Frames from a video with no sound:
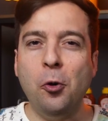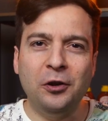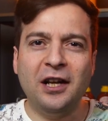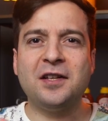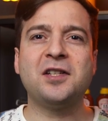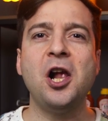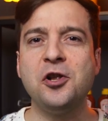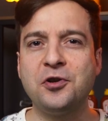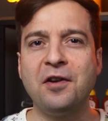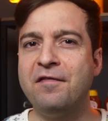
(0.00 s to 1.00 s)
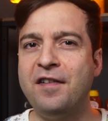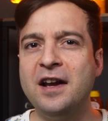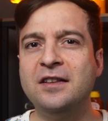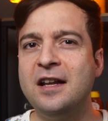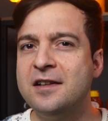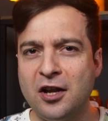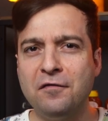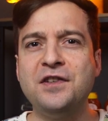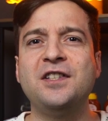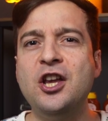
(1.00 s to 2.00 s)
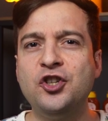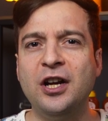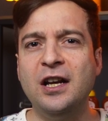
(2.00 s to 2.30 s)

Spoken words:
all the other styles you can find in Southeast Asia,